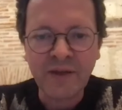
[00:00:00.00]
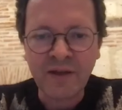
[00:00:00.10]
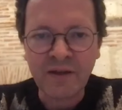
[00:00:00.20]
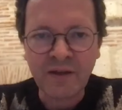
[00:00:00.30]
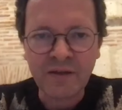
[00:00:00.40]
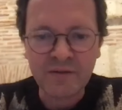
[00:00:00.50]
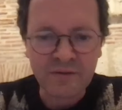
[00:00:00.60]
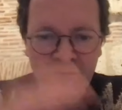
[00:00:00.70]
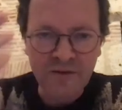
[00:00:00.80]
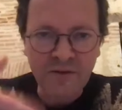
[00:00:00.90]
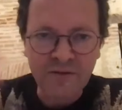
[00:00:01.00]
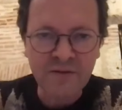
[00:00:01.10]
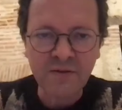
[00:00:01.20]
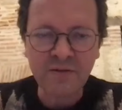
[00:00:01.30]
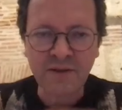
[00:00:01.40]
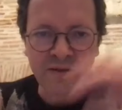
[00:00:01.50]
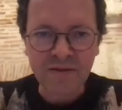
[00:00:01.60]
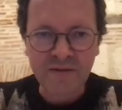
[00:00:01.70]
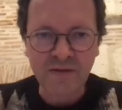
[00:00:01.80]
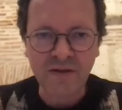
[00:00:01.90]
and just consider that
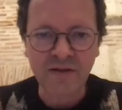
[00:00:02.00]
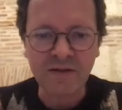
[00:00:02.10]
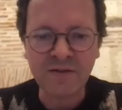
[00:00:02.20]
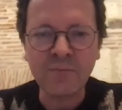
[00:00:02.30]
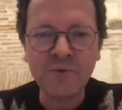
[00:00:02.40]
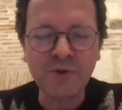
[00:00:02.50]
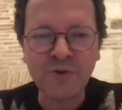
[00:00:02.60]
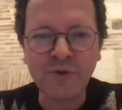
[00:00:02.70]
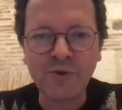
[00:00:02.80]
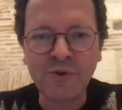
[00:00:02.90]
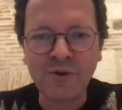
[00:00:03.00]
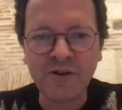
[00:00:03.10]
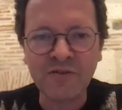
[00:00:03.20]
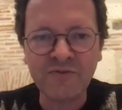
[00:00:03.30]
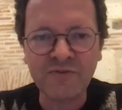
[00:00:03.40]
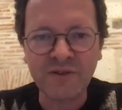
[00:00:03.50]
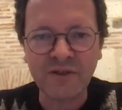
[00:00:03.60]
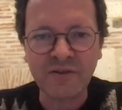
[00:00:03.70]
it's the sum total of